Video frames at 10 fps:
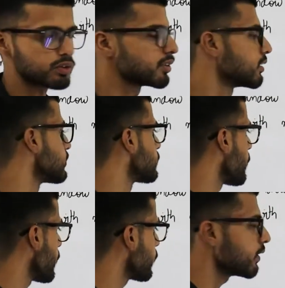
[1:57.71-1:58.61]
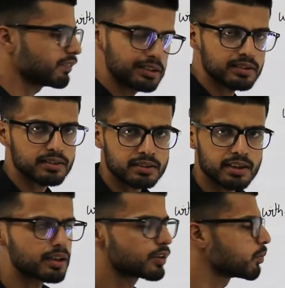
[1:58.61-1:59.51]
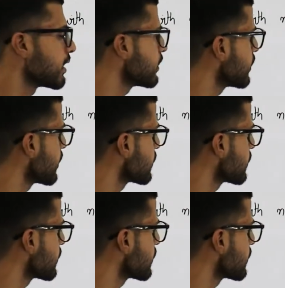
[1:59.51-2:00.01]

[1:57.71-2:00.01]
size. Okay, we'll just take a numerical